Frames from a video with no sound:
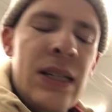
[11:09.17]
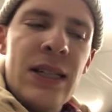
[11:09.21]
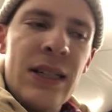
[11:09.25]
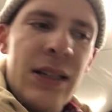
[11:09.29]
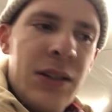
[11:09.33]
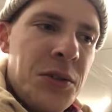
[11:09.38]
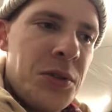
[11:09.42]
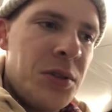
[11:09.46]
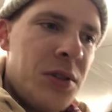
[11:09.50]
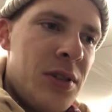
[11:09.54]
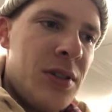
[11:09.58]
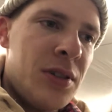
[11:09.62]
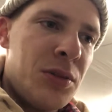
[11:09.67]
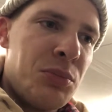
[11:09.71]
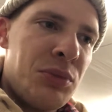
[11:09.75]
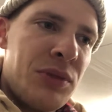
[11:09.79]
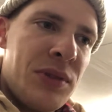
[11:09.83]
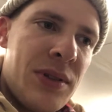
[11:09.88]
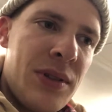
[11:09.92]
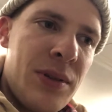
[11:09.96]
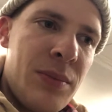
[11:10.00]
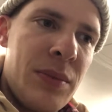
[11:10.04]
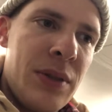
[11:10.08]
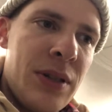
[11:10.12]
clean it up with
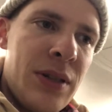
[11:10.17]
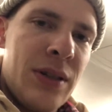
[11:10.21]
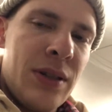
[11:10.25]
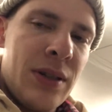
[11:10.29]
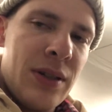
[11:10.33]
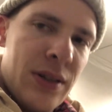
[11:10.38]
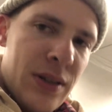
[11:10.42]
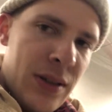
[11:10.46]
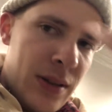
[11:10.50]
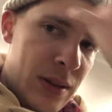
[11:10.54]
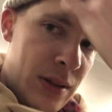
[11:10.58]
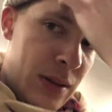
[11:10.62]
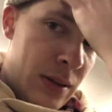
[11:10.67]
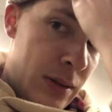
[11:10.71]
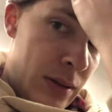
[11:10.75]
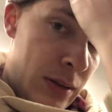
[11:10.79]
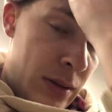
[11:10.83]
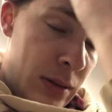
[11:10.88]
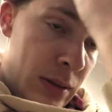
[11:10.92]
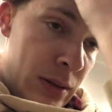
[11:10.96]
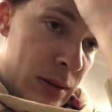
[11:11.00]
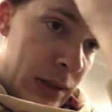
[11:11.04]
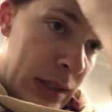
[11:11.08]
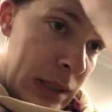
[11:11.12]
some
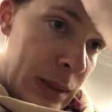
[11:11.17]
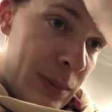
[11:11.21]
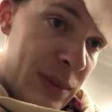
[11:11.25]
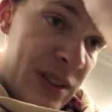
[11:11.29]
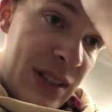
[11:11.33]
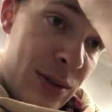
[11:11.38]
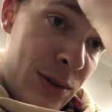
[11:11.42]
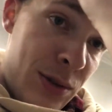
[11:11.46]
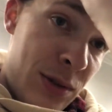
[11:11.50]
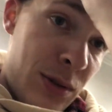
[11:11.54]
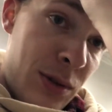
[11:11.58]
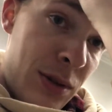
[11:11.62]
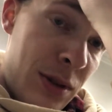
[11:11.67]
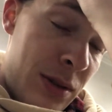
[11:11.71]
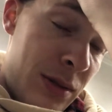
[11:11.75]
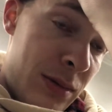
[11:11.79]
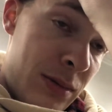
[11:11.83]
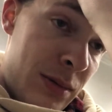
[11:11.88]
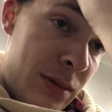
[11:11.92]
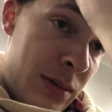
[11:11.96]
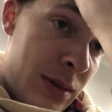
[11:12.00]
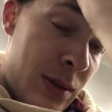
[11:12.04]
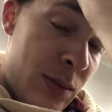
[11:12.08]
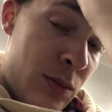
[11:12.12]
1000 grit,
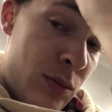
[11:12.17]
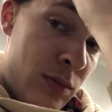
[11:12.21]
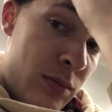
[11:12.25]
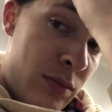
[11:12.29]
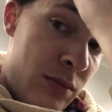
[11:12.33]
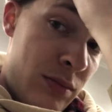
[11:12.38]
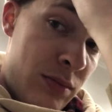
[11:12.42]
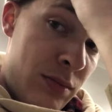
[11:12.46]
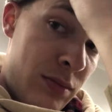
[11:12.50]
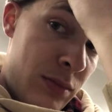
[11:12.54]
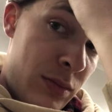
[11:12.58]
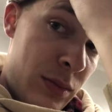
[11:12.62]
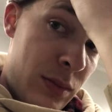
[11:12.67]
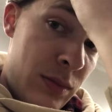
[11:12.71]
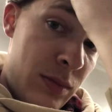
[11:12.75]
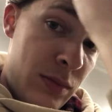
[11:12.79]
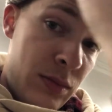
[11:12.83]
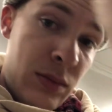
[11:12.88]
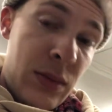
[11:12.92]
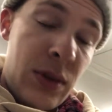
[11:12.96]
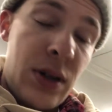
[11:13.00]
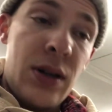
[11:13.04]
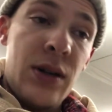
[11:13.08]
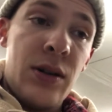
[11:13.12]
some
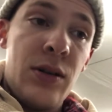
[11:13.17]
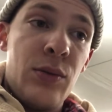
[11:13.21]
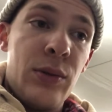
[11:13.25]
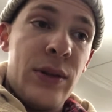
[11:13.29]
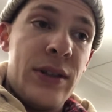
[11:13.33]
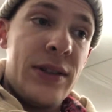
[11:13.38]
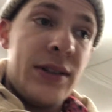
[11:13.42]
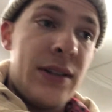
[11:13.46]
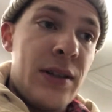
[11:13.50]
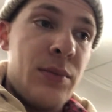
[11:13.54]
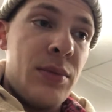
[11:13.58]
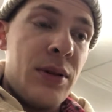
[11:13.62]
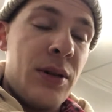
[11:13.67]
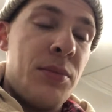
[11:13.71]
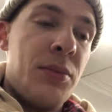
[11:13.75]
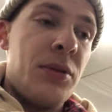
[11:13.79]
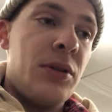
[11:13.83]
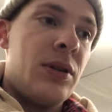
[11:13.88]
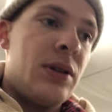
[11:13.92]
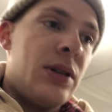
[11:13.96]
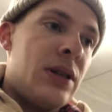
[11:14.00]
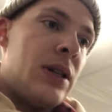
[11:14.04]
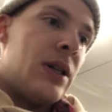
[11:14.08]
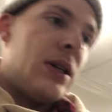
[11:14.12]
wet sandpaper,
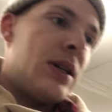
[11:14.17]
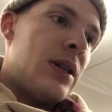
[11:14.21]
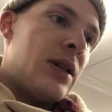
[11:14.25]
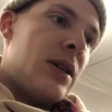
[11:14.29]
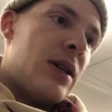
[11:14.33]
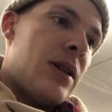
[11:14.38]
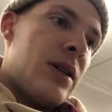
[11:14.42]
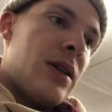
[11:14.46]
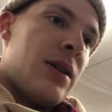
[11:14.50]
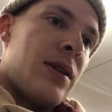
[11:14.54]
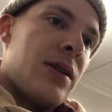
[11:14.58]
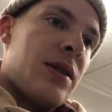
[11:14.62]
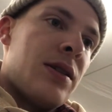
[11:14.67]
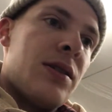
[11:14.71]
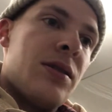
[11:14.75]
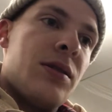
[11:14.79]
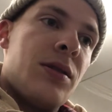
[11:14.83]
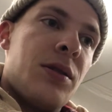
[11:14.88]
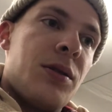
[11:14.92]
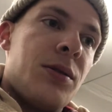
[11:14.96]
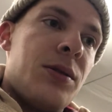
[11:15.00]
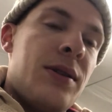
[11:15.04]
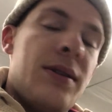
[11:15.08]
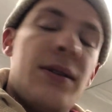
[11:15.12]
and get it
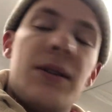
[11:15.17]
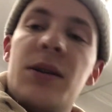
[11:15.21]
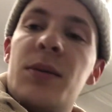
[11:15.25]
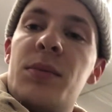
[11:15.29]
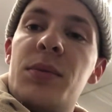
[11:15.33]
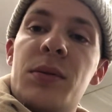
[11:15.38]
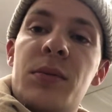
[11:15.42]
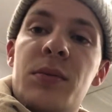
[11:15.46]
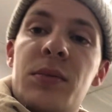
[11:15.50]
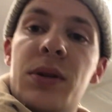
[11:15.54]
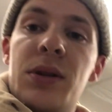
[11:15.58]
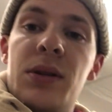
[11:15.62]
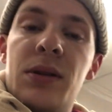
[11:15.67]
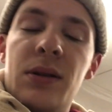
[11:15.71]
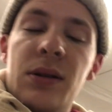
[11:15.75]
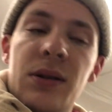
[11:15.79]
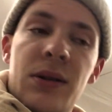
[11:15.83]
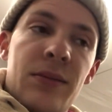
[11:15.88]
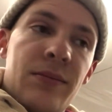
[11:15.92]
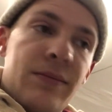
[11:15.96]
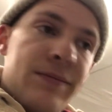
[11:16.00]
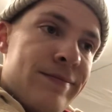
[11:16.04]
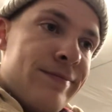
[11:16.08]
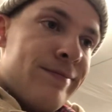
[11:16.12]
all cleaned up. But
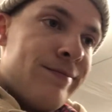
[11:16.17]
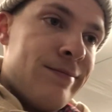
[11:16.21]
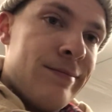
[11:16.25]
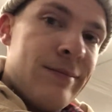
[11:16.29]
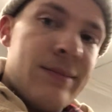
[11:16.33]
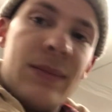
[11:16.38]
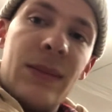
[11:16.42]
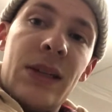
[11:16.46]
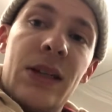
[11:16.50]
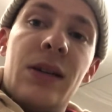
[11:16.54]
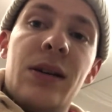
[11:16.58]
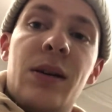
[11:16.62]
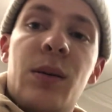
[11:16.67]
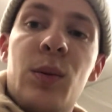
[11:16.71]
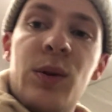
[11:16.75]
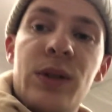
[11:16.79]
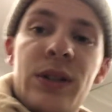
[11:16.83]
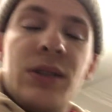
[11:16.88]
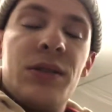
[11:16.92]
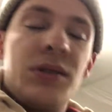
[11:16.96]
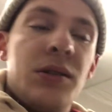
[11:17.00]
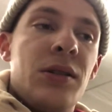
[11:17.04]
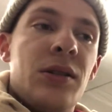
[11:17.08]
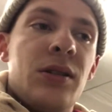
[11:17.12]
I'm gonna
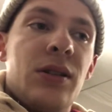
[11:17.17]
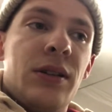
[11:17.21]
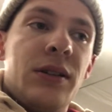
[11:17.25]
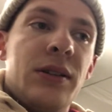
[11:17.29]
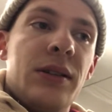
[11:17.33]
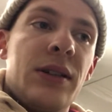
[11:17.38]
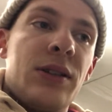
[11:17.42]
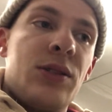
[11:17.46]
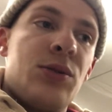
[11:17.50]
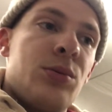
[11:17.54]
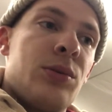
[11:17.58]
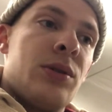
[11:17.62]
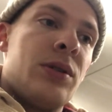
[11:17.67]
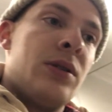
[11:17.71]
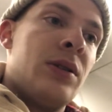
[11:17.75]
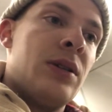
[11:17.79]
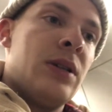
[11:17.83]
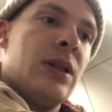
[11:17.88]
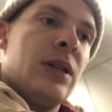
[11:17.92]
get started on the next one